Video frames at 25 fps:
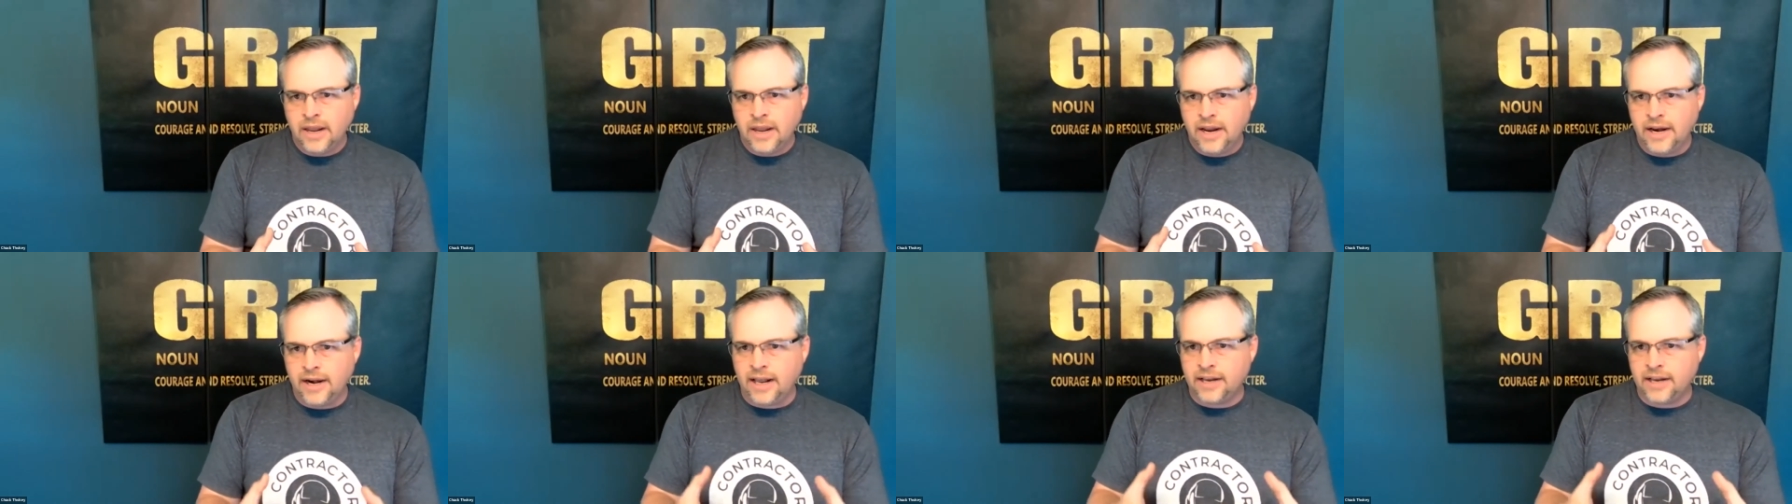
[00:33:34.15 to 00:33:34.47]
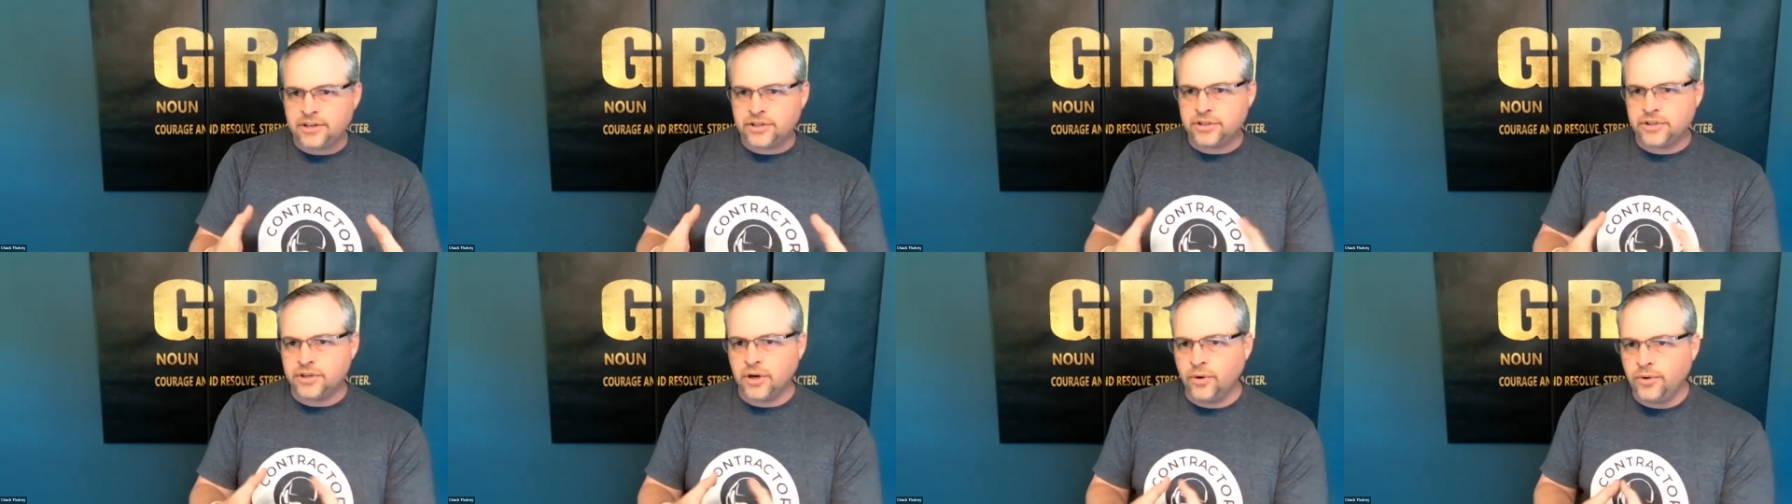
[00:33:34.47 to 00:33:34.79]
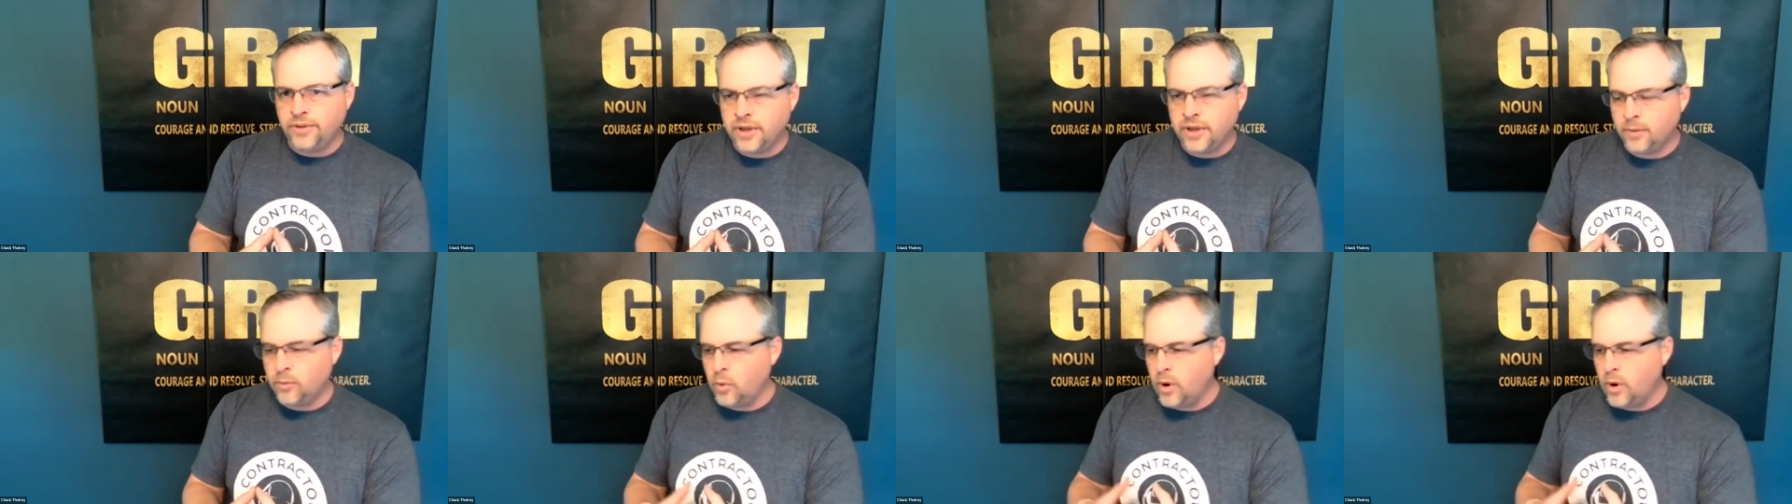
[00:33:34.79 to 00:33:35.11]
and I
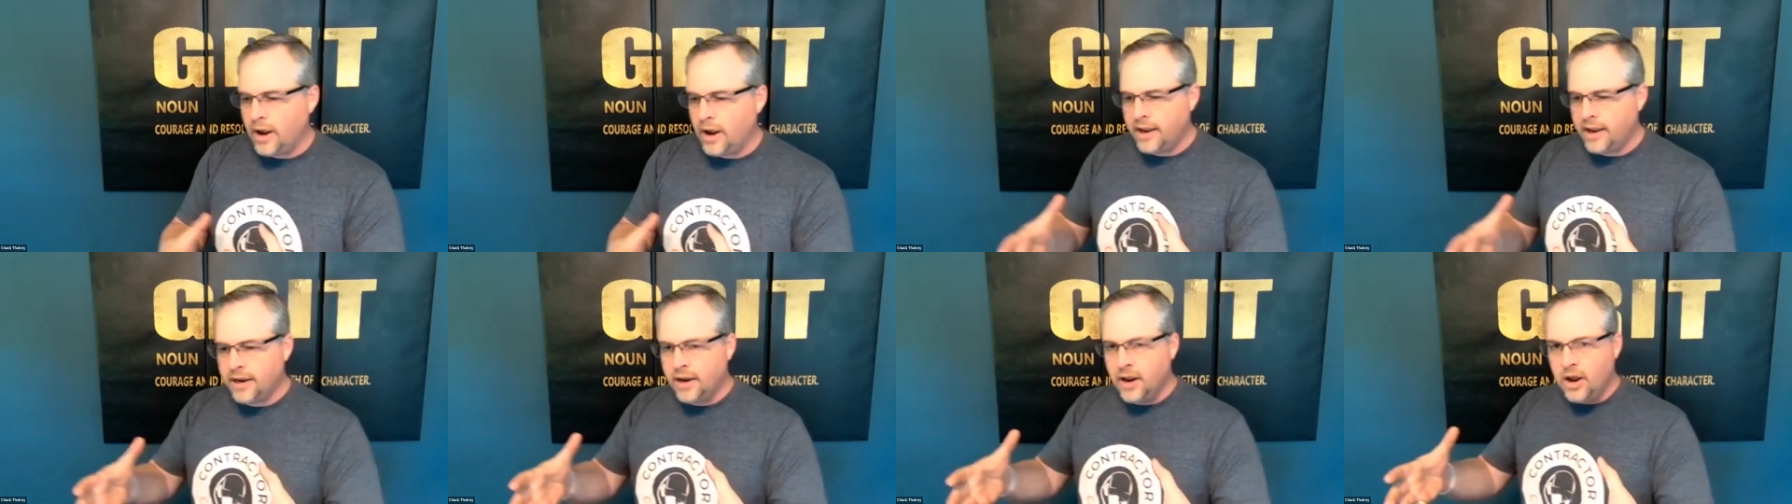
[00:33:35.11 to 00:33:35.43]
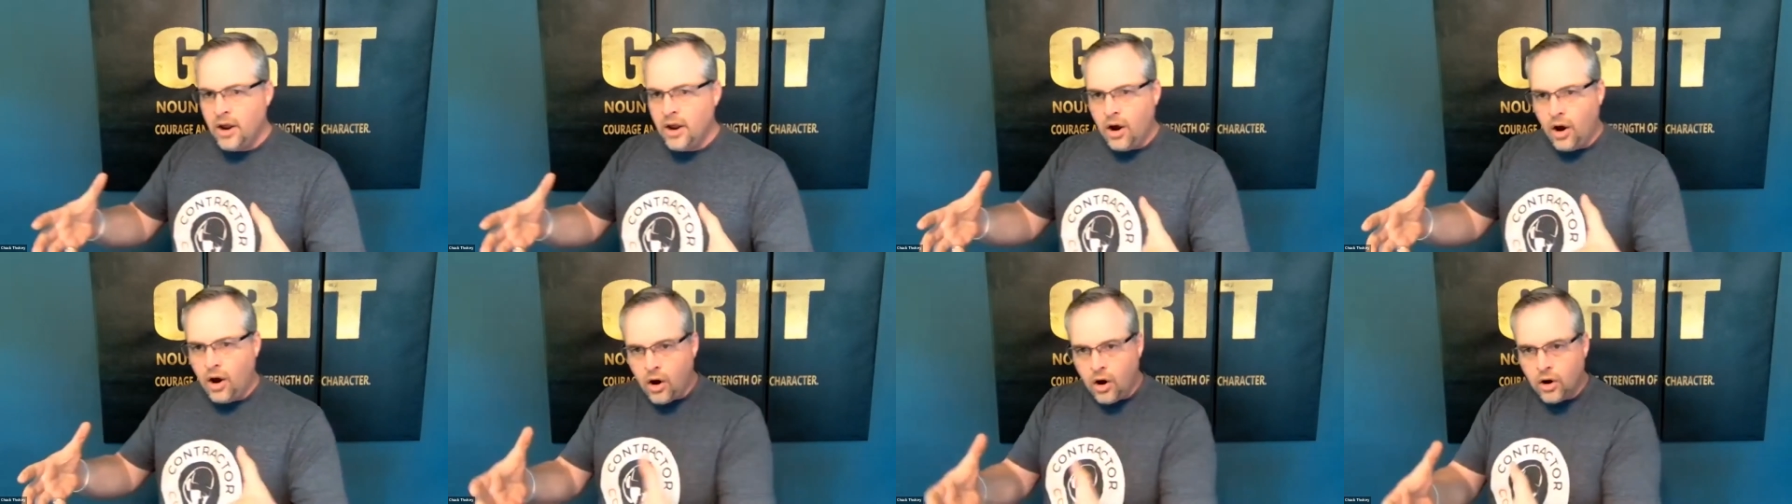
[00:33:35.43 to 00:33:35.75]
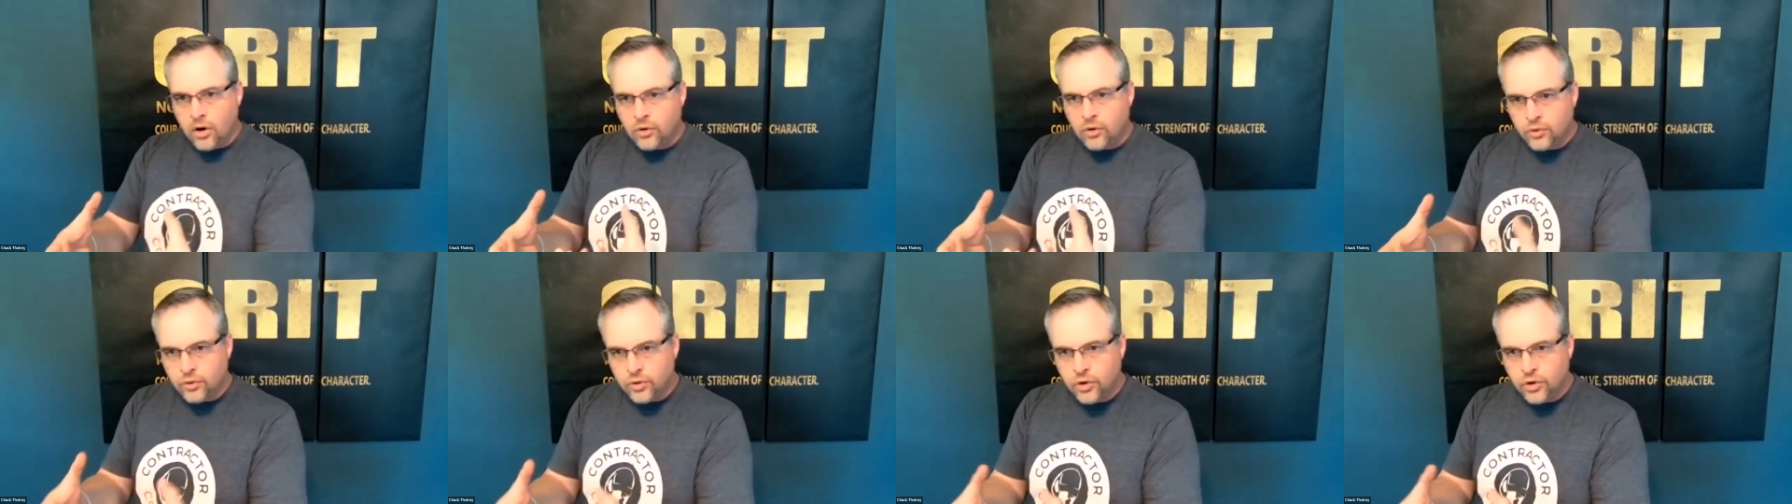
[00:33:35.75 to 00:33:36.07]
show them why
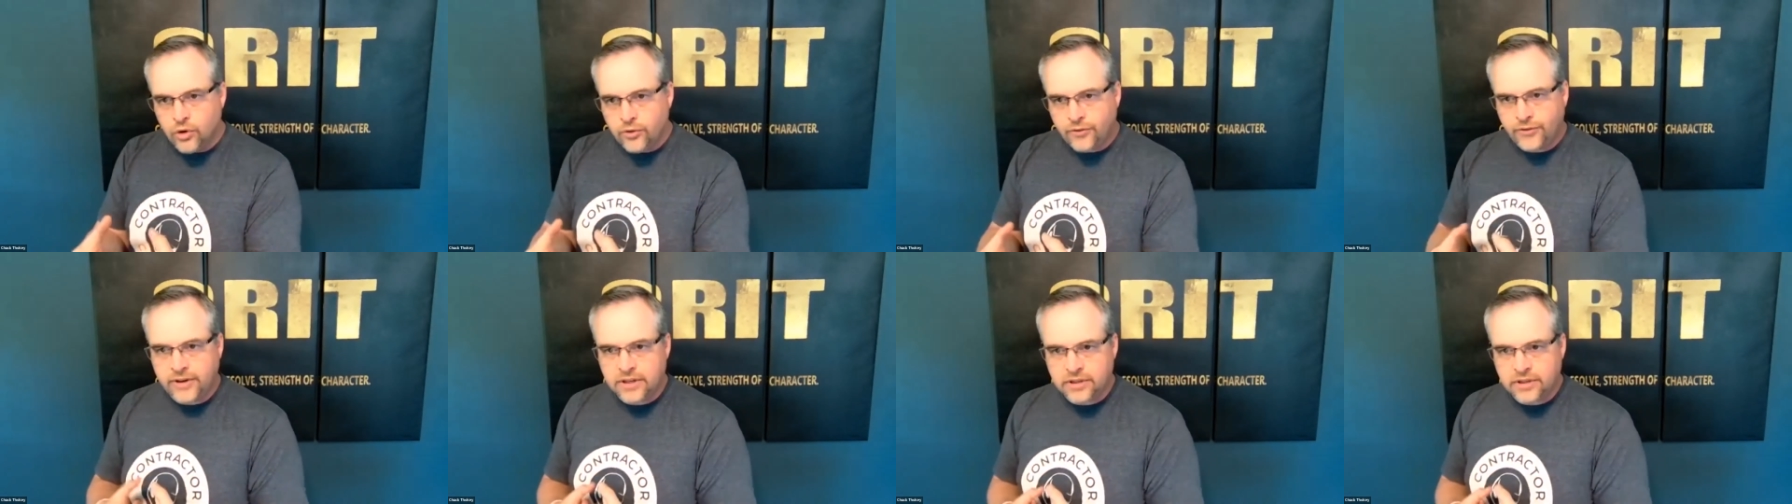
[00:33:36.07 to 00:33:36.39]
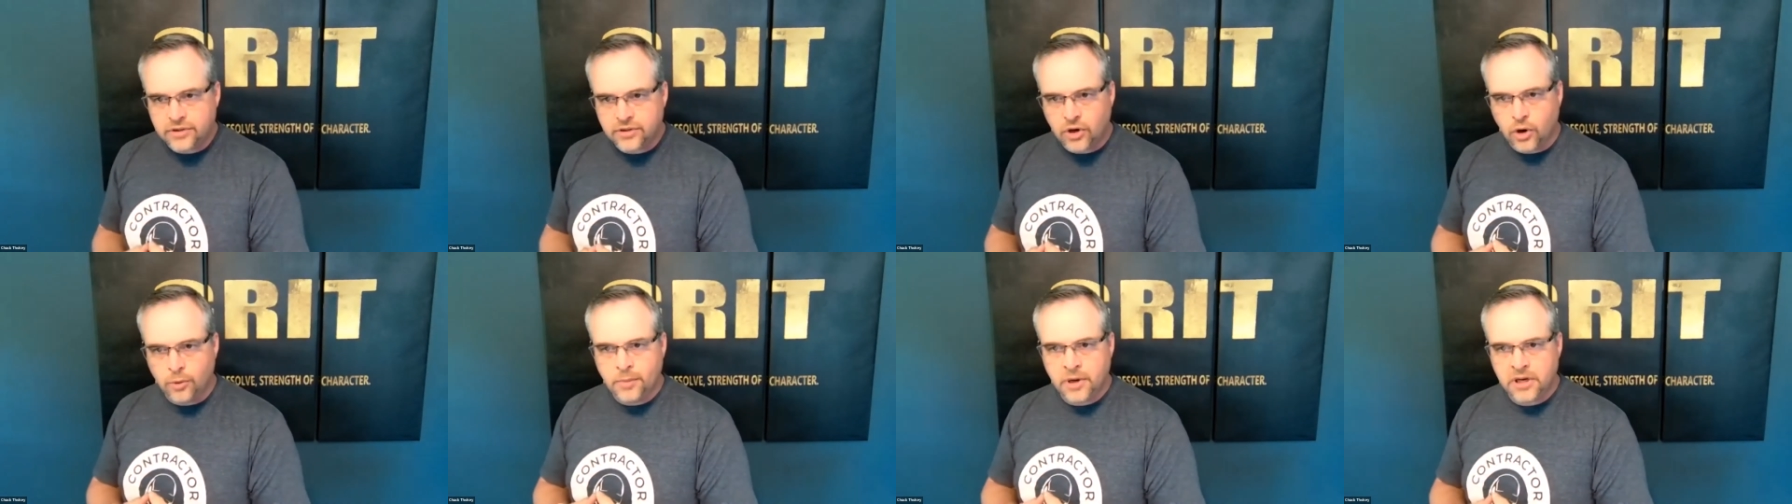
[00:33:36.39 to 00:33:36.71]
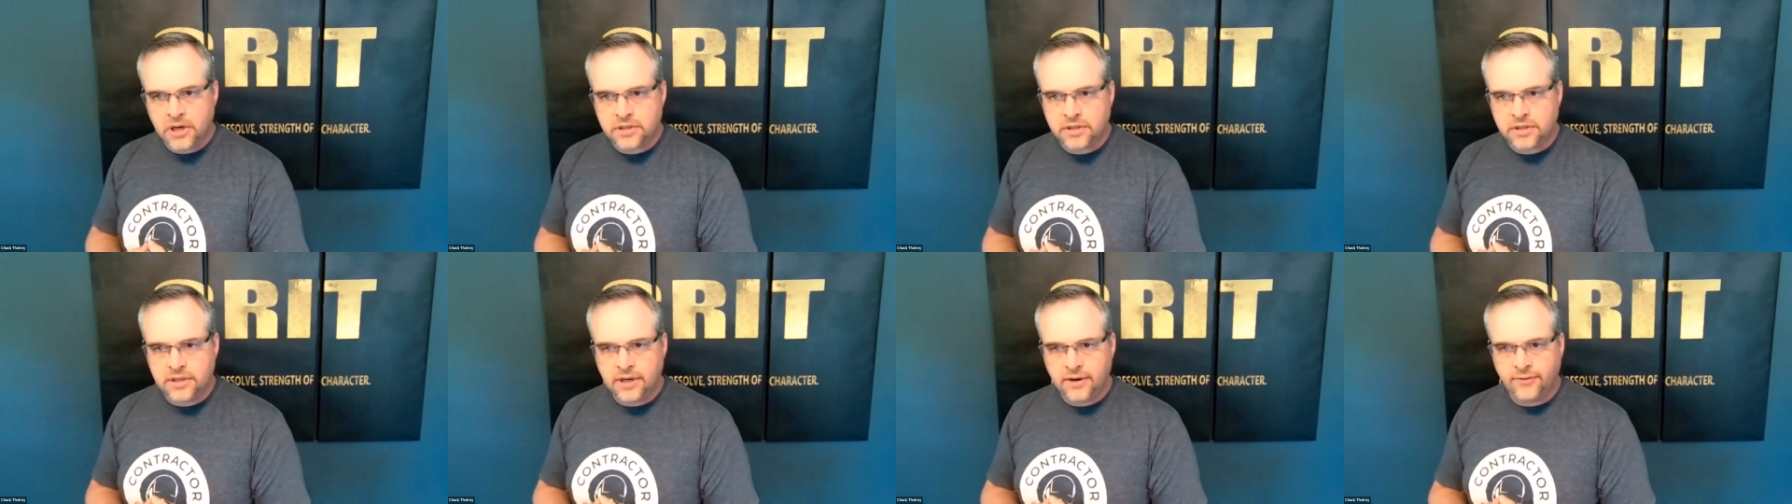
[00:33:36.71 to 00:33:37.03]
our roof is so
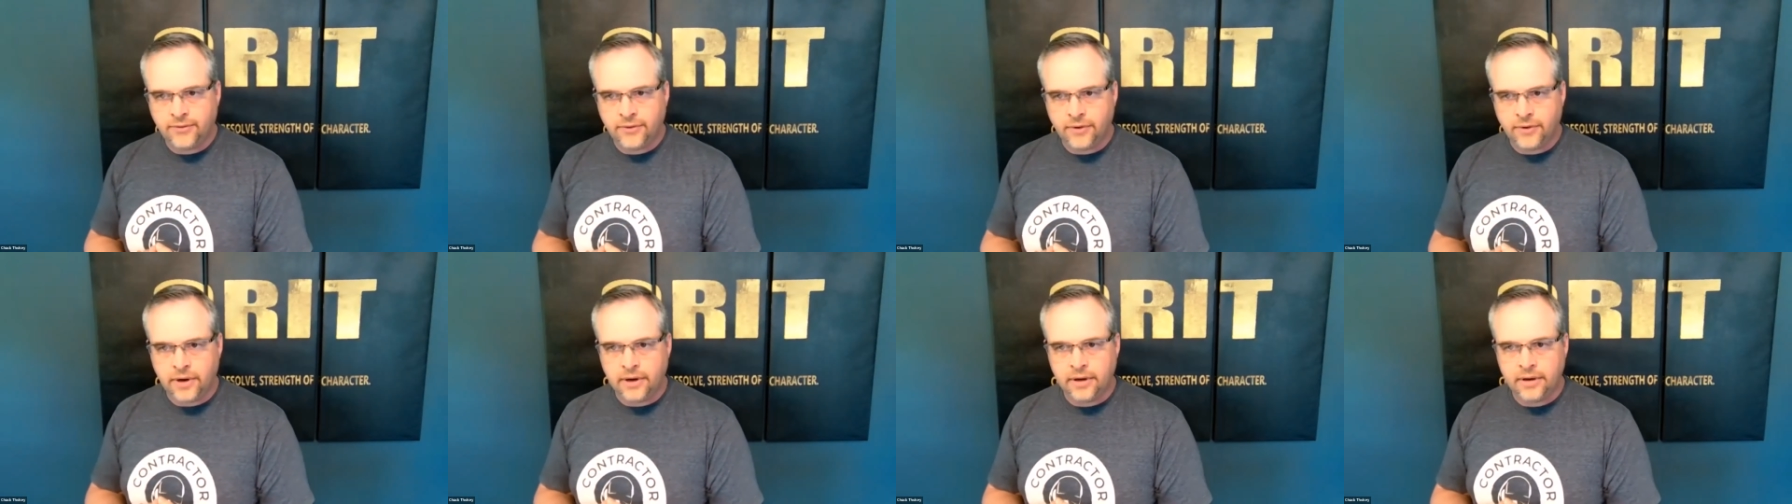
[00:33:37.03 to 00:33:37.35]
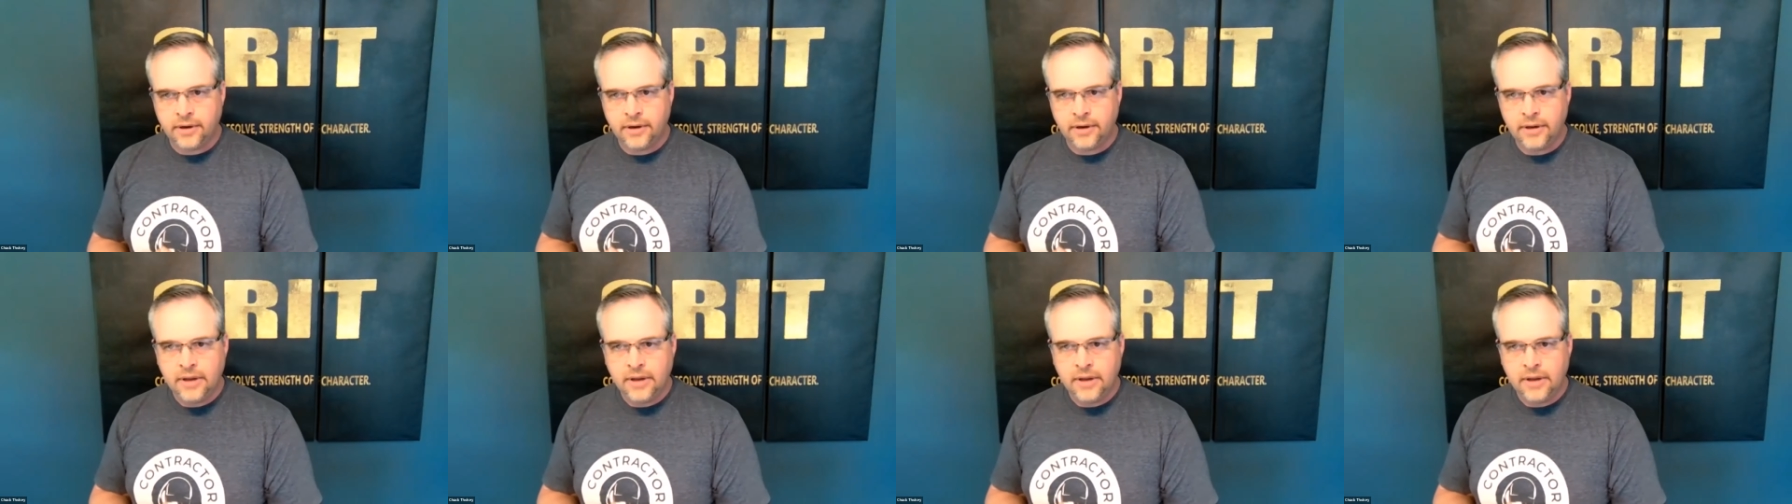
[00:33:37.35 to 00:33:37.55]
much different.